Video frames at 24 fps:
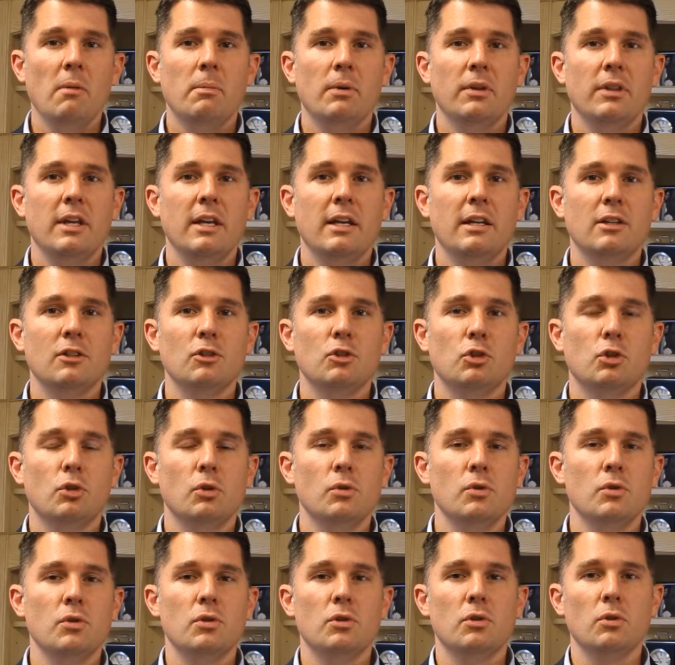but they can
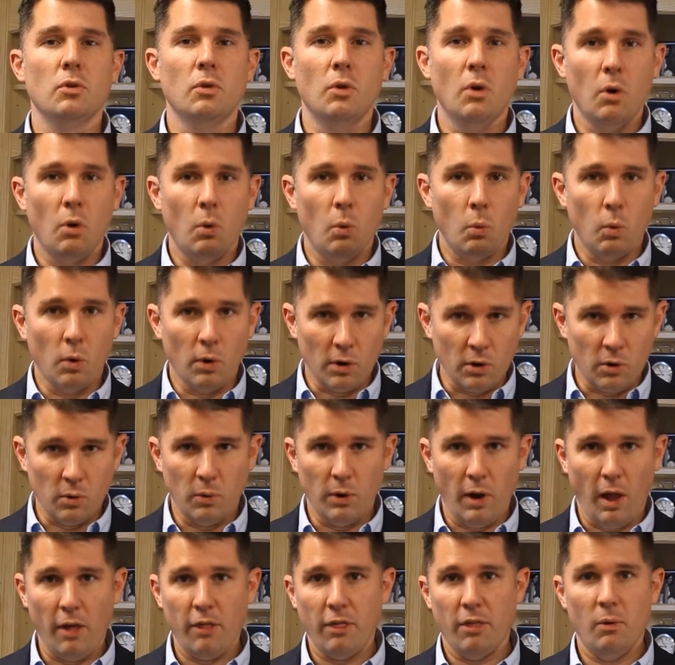choose to work
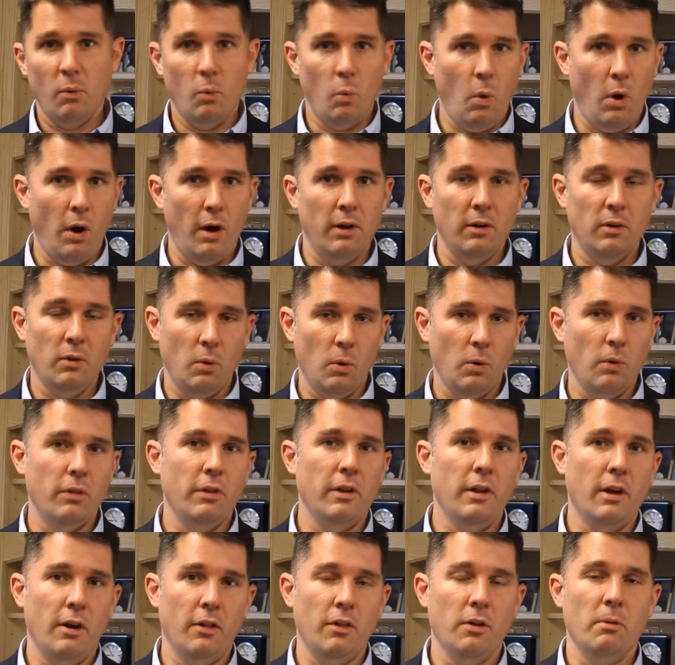with one or
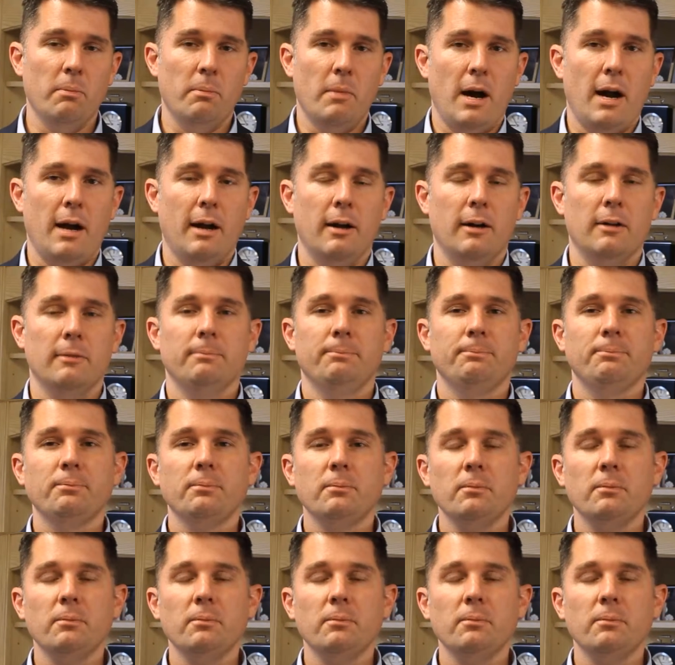the other buyer.